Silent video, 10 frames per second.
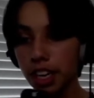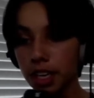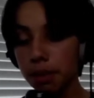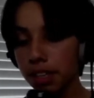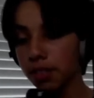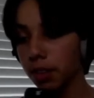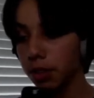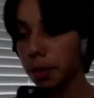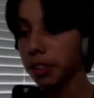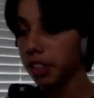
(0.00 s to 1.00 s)
He makes videos
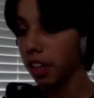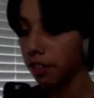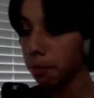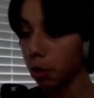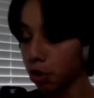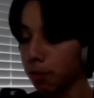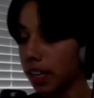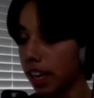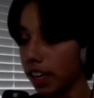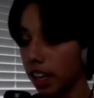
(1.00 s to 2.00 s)
about self improvement, and